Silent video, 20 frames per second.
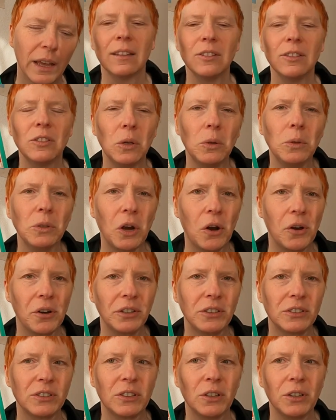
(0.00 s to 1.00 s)
This old
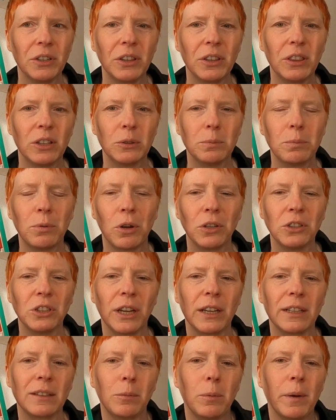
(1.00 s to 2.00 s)
artist started this
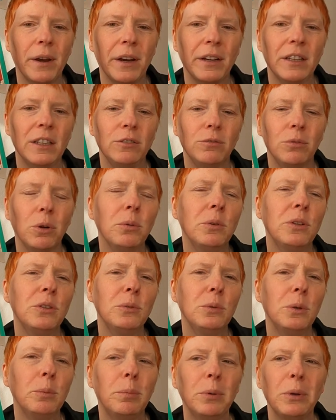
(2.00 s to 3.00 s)
project where he wrote
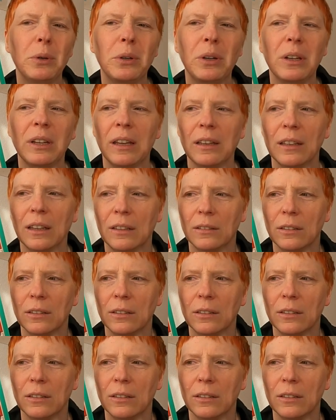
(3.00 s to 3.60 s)
into a book